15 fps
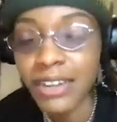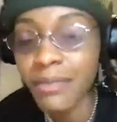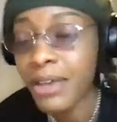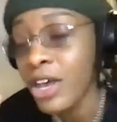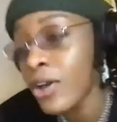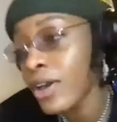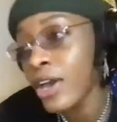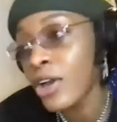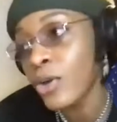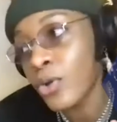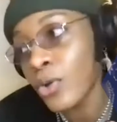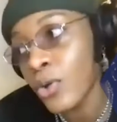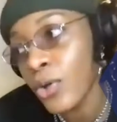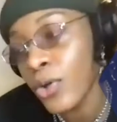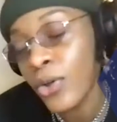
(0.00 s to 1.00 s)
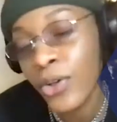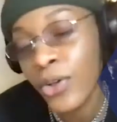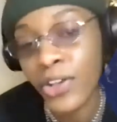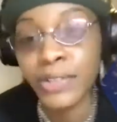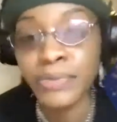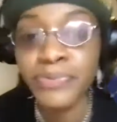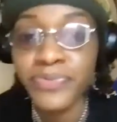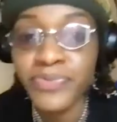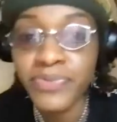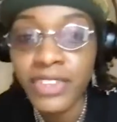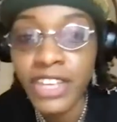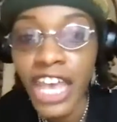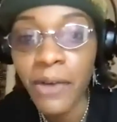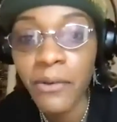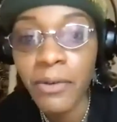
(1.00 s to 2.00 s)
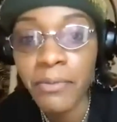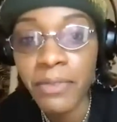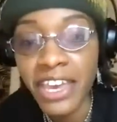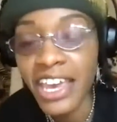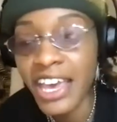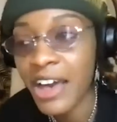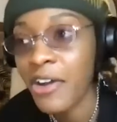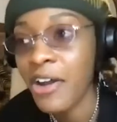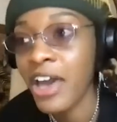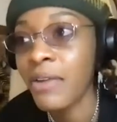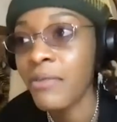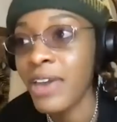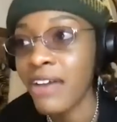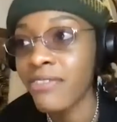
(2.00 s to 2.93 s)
And I'm like, okay, cool. And we meet. And